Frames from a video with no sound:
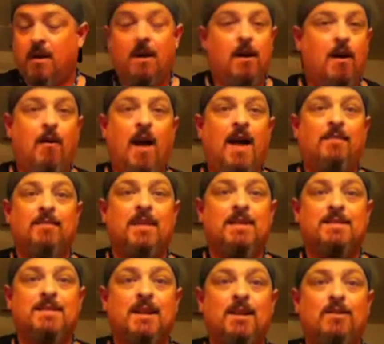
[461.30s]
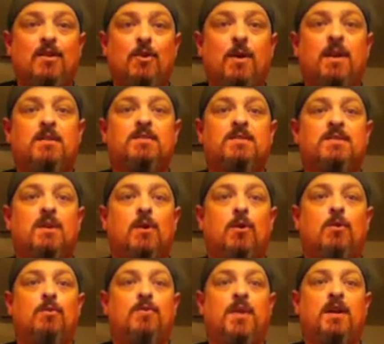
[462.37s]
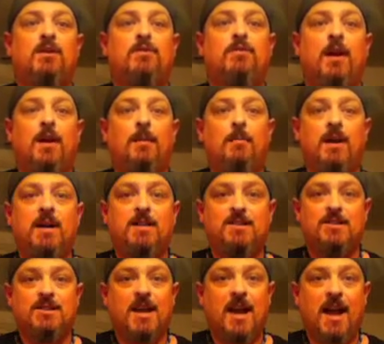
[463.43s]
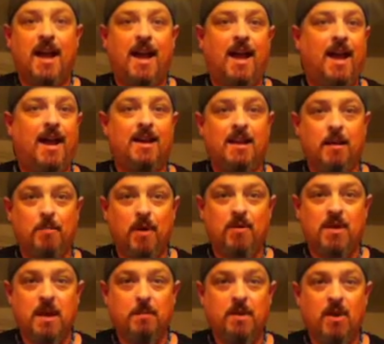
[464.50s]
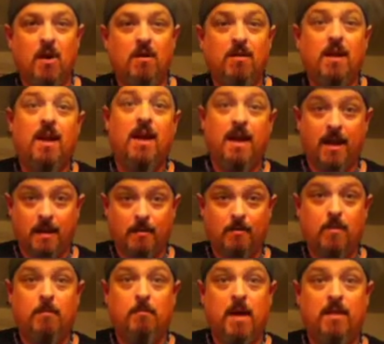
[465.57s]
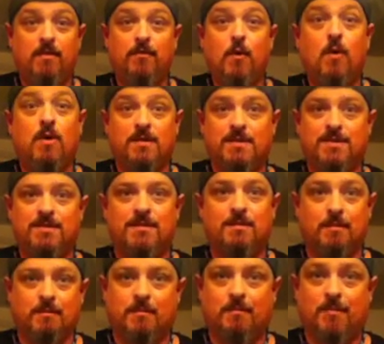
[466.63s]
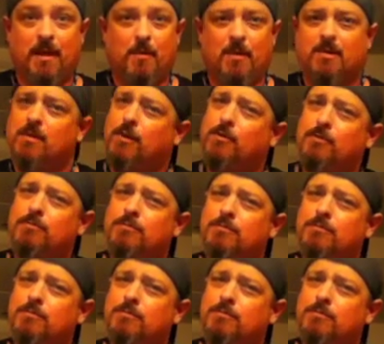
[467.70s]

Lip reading: Alright, that's going to do it. So, thank you very much, and keep on keeping on, and may the Force be with who?